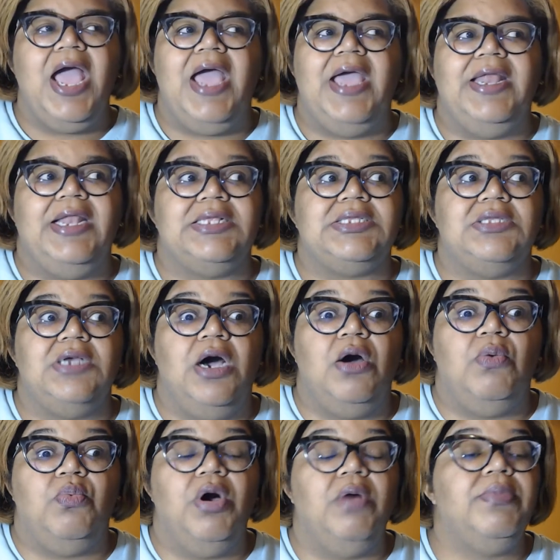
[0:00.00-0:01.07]
And as a
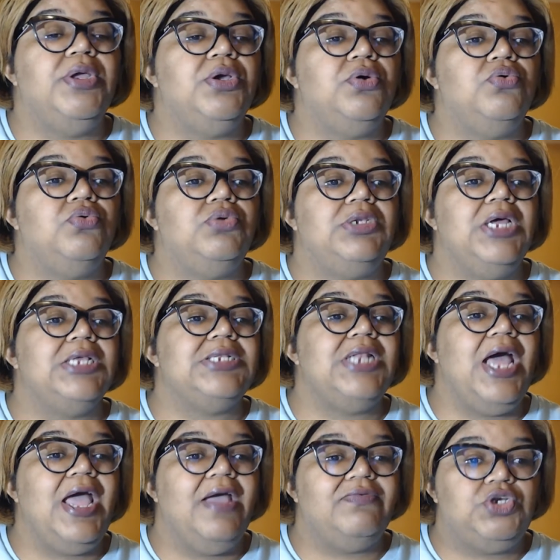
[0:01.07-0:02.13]
woman who does
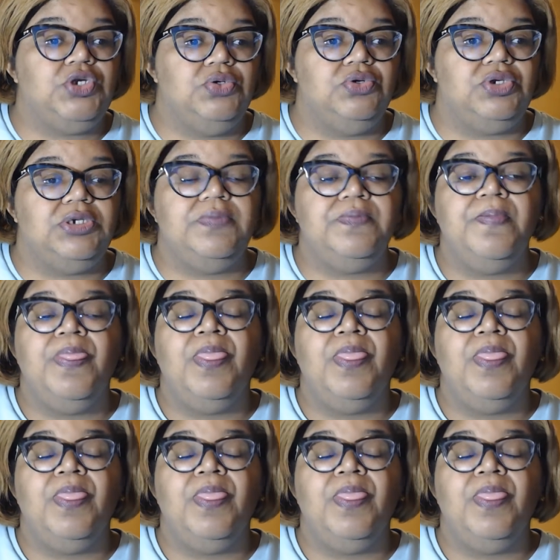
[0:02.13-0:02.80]
not have children,